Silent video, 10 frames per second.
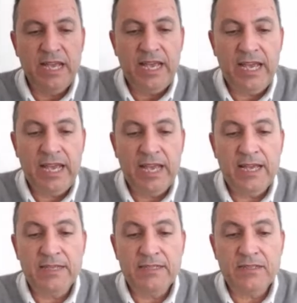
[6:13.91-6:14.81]

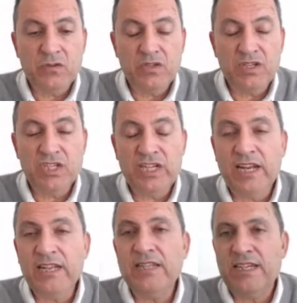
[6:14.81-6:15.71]
So
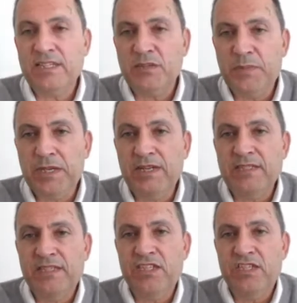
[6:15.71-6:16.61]
sharing the
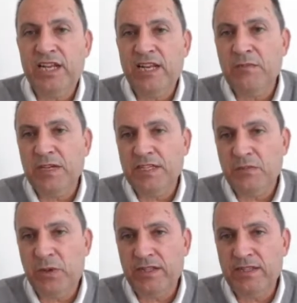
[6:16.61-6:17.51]
experiences, sharing best
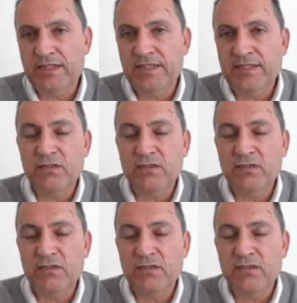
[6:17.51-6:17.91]
practices,